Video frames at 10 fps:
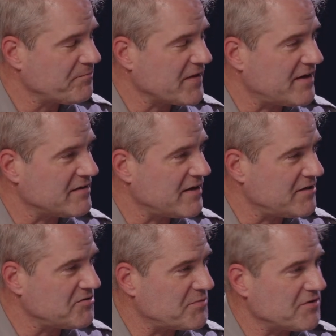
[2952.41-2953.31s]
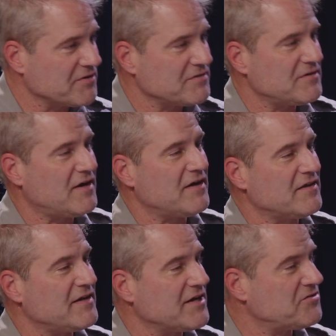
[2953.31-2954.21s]
at Gettysburg, the
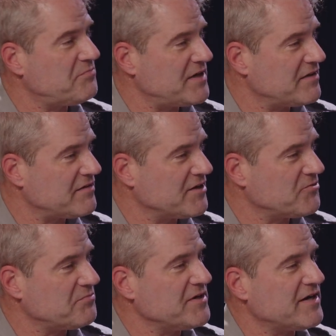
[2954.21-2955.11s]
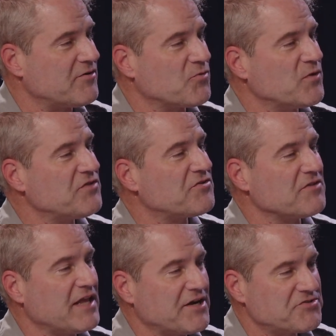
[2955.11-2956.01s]
next big thing would be our winter
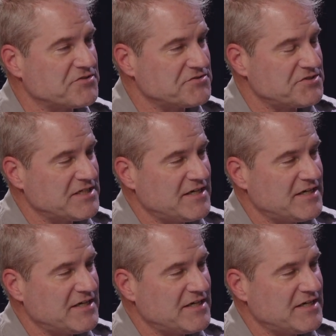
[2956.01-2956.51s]
lectures,